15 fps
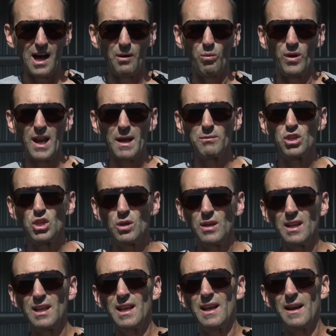When I'm
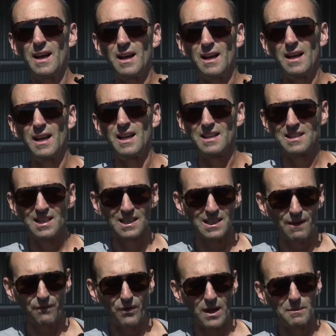shooting
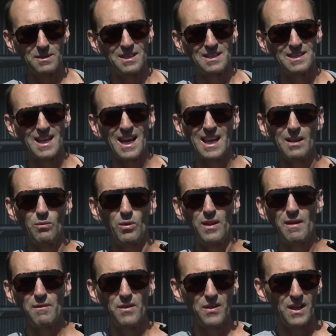60 frames a second with
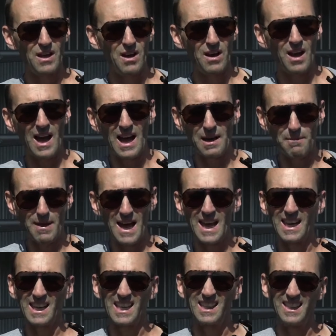everything on
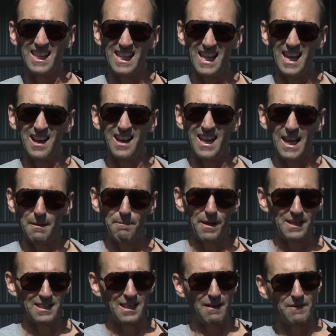automatic in the
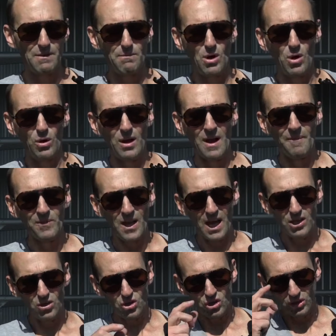8x7 mode, I
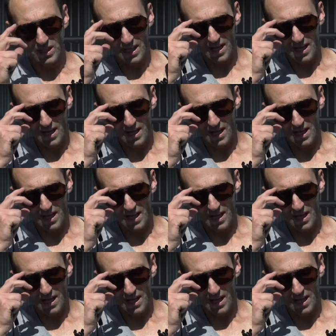usually